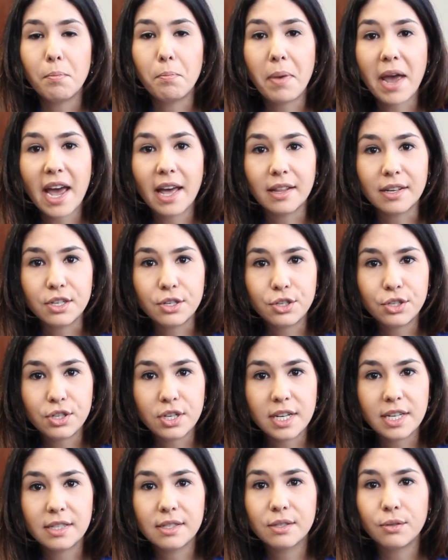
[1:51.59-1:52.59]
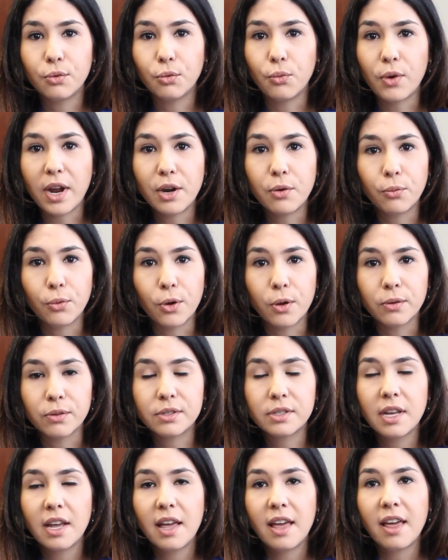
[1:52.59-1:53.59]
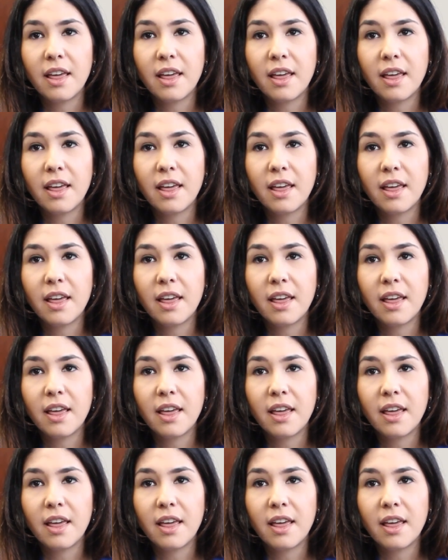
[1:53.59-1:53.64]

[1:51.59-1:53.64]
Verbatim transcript: balance sheets, rent rolls.